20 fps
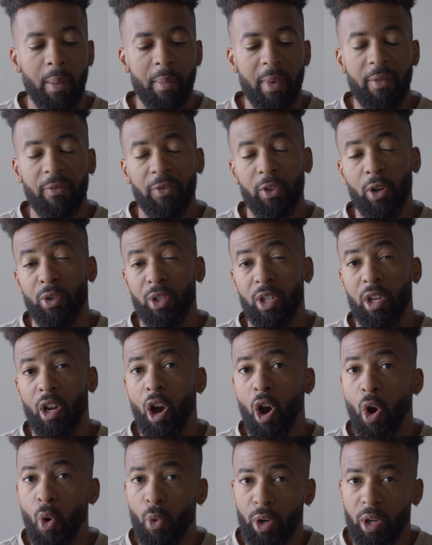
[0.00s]
If there's an
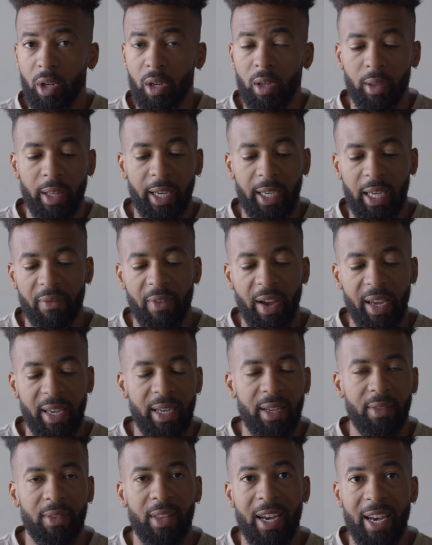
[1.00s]
owner, if I
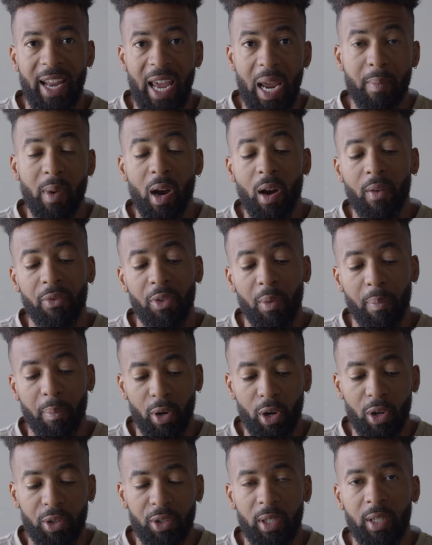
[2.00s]
can get the name of the
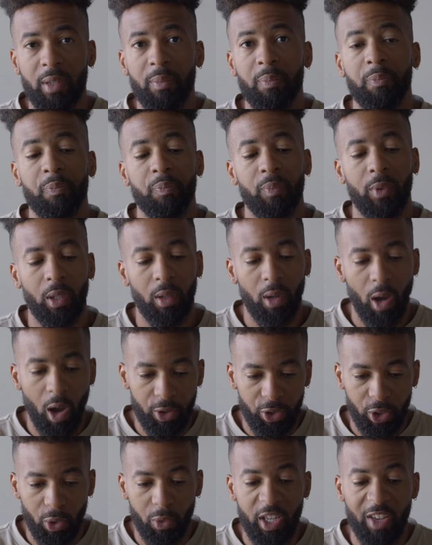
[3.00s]
person,
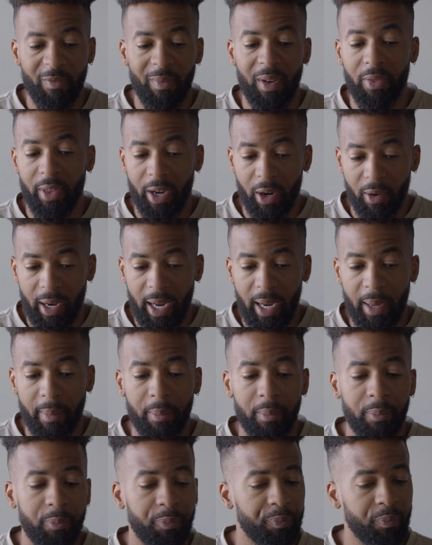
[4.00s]
also give me their
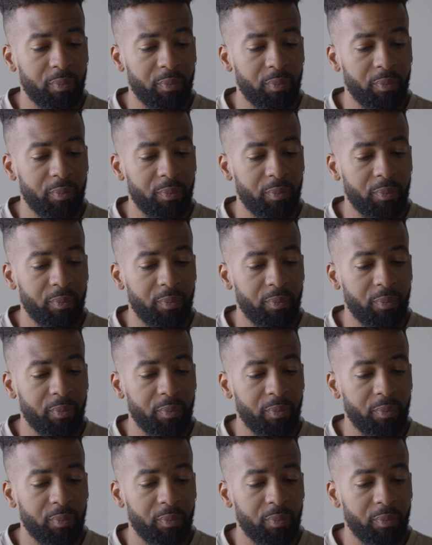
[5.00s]
name.